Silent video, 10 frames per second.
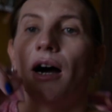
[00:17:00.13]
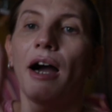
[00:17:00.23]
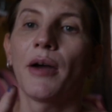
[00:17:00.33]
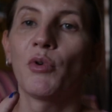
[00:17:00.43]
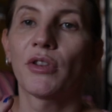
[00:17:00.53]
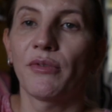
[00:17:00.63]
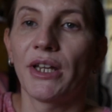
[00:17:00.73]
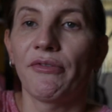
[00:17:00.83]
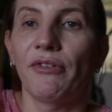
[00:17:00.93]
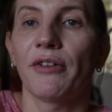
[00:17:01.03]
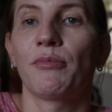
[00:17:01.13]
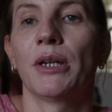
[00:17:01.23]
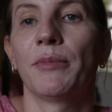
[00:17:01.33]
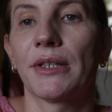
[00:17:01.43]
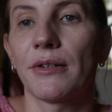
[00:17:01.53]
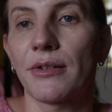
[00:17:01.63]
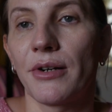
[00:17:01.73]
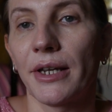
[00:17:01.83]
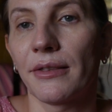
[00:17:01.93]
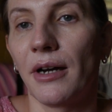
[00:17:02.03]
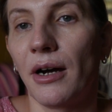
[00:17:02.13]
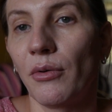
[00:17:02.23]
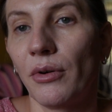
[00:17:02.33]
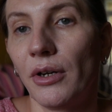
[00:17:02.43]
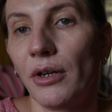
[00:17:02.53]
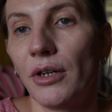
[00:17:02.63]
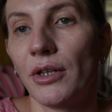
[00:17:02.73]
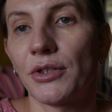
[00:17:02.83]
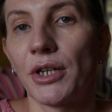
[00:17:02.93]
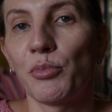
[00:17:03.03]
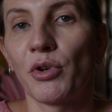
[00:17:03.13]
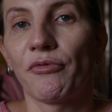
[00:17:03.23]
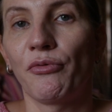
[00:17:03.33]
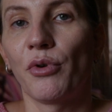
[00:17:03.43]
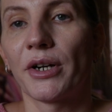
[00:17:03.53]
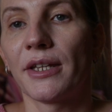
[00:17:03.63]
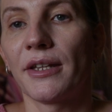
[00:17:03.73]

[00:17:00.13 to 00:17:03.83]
I'm on 25mm right now, 3.4 the